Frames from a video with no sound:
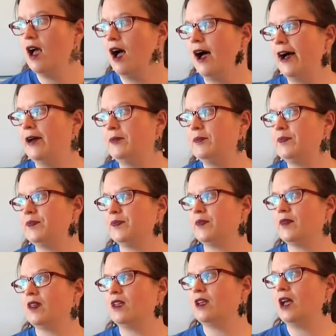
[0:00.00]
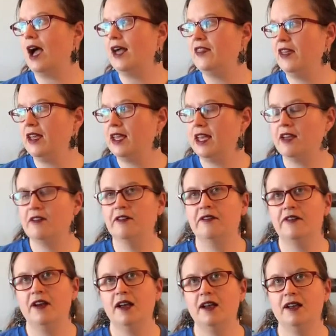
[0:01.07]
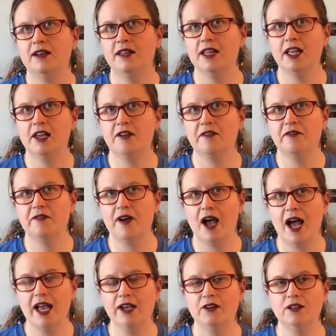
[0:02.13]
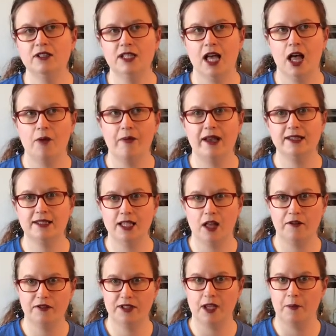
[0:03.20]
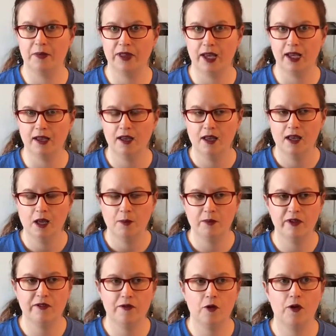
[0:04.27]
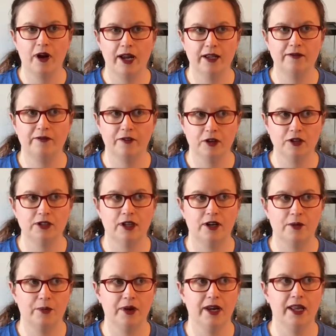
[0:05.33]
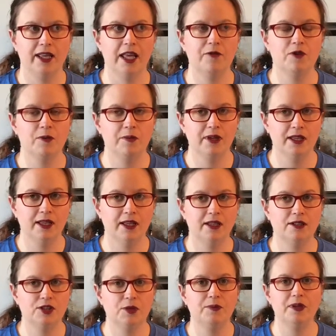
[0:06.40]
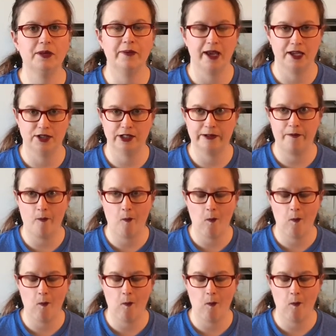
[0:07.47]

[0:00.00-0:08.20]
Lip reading: I think if I could tell myself something before I first started breeding, it would be to be patient,